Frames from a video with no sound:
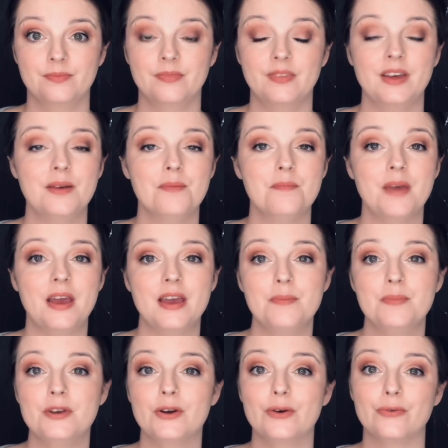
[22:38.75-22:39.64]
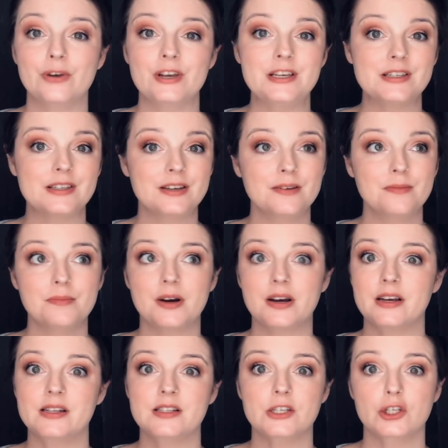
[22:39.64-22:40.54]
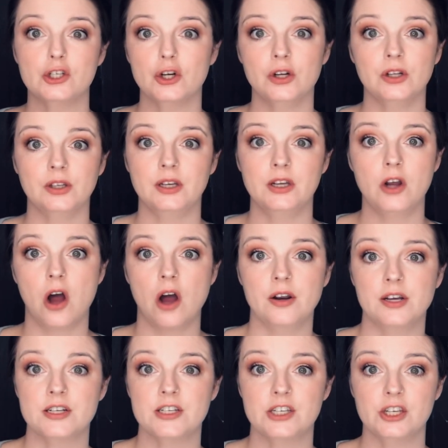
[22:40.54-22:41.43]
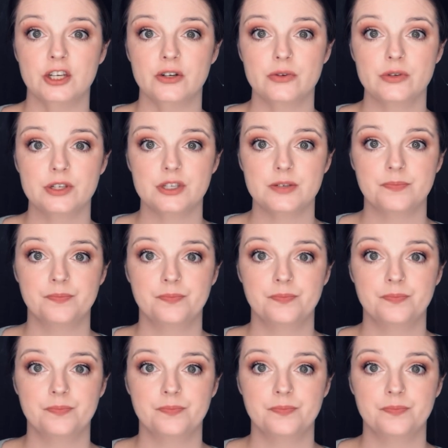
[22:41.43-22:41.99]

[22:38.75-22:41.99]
It may be a reason, but it's certainly not an excuse.